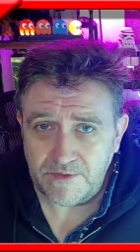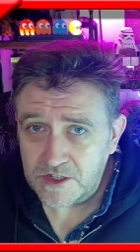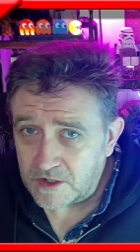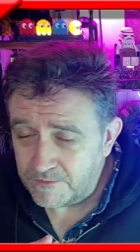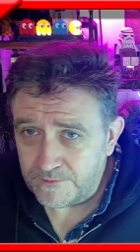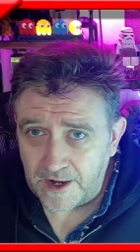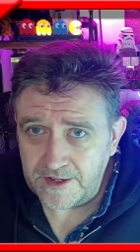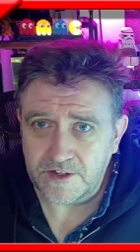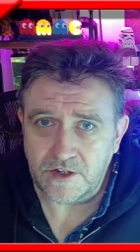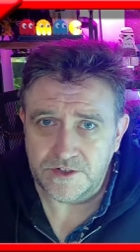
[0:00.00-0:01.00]
You can
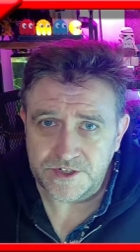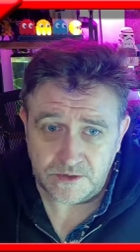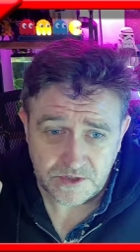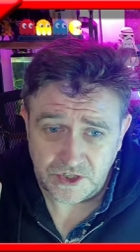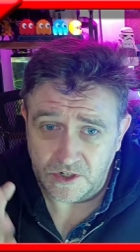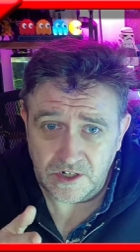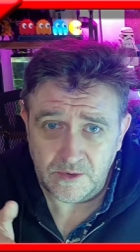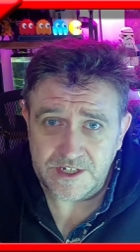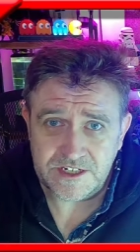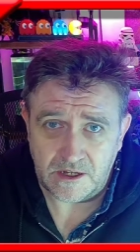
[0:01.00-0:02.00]
find the consoles. John
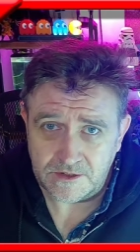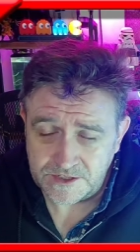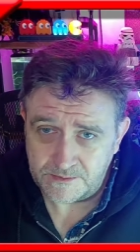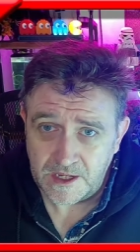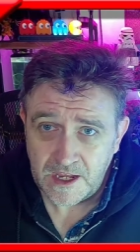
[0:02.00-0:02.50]
Lewis sells them.